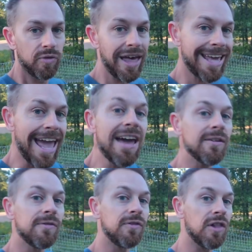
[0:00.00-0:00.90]
They
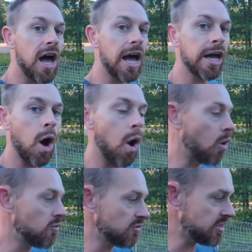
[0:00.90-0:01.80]
can't fly
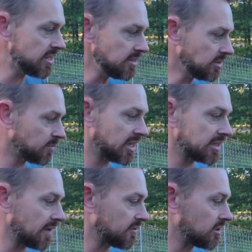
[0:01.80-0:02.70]
over this
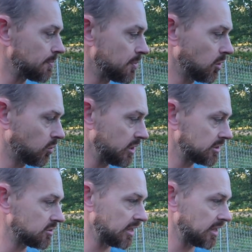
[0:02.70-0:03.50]
because I've clipped their wings,